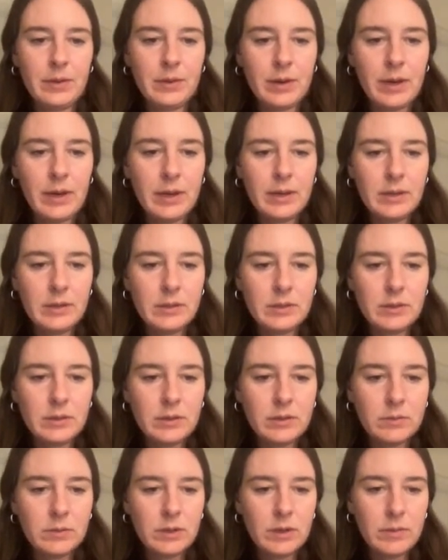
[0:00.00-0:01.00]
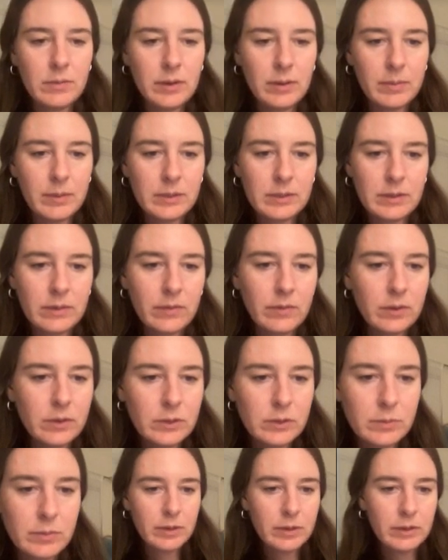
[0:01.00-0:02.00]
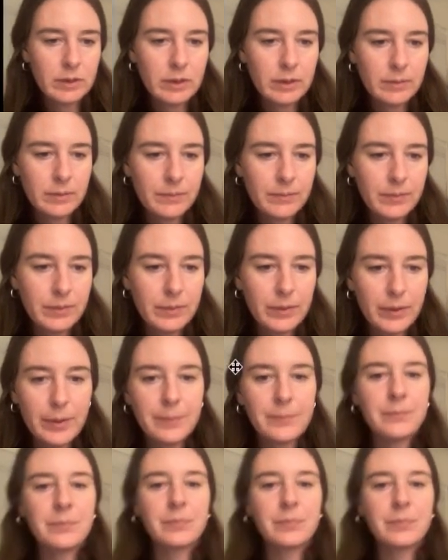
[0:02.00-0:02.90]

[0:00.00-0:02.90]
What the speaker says: Okay, so I'm trying to make myself a little smaller here. There we go.